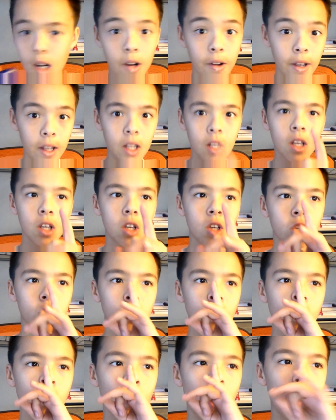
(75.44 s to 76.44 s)
Alright,
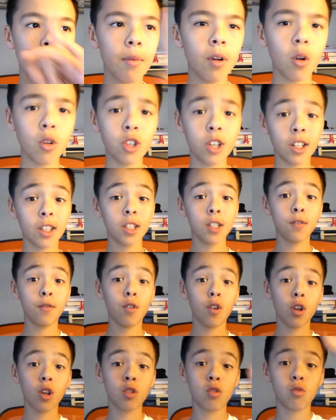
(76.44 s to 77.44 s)
so I'm going to go check this
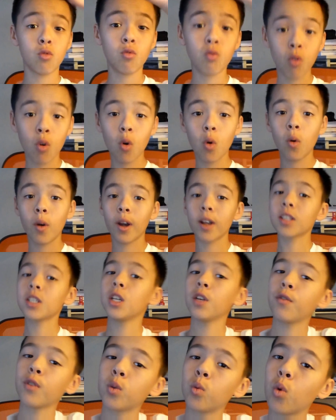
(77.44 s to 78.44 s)
footage real quick,
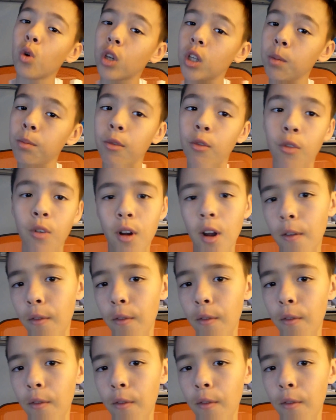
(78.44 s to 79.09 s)
see if it's working before